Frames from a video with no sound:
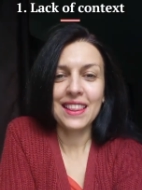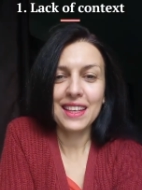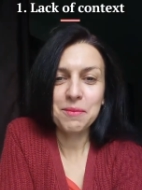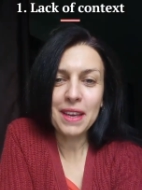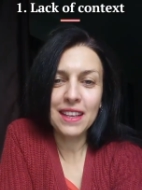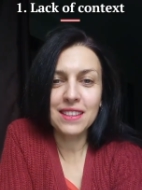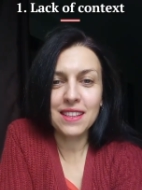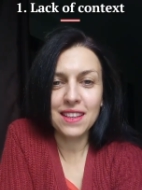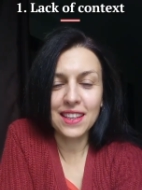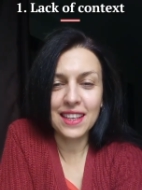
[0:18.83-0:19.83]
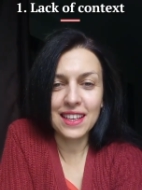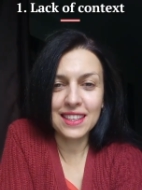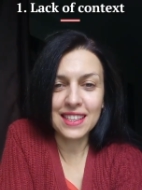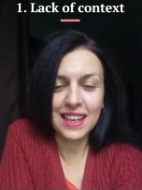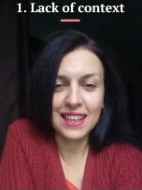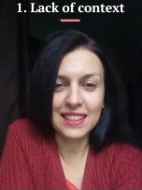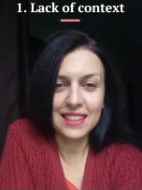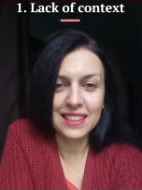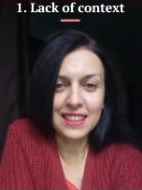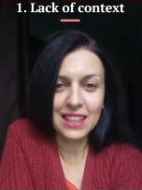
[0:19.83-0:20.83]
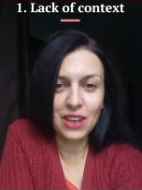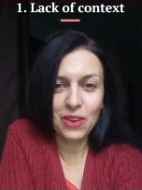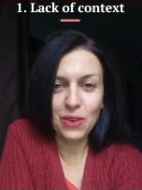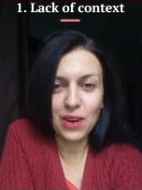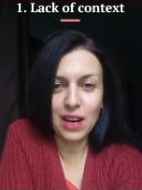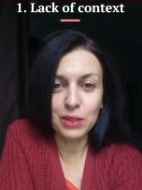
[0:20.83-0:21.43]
And that meant that I didn't know